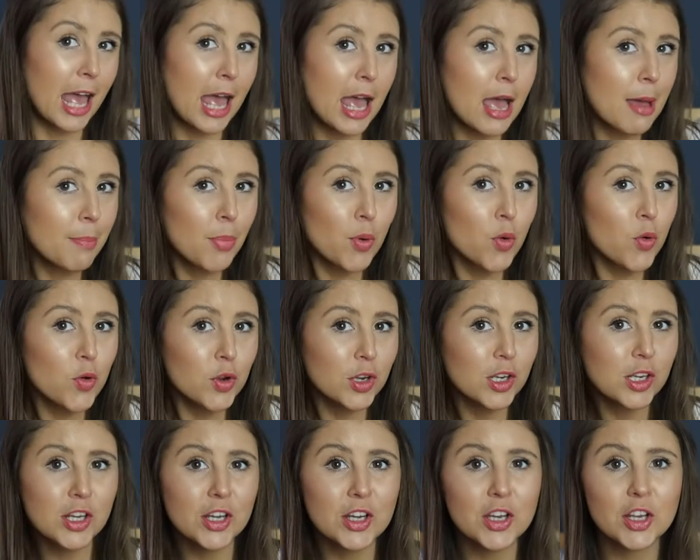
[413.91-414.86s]
airport
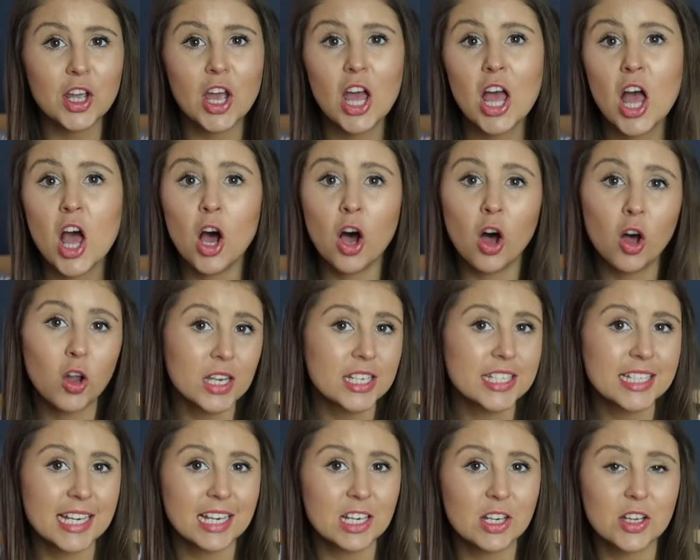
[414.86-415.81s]
look
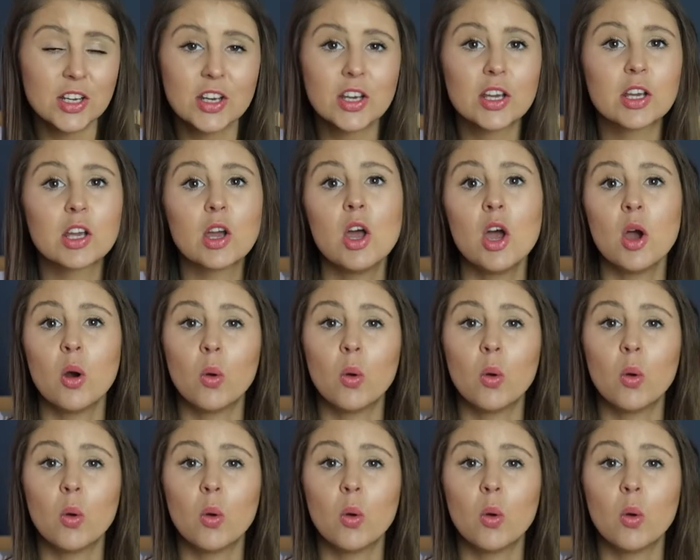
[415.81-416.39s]
holiday look,